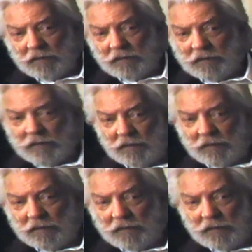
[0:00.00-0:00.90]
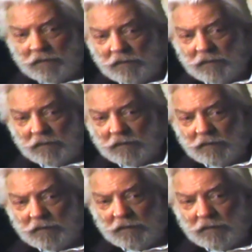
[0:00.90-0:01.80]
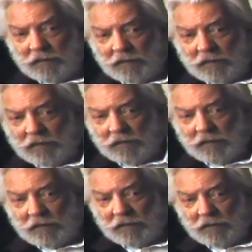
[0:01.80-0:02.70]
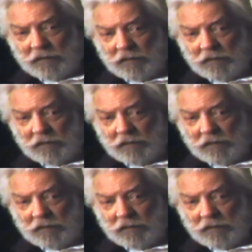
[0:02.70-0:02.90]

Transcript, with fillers: Have you survived your friends, family, and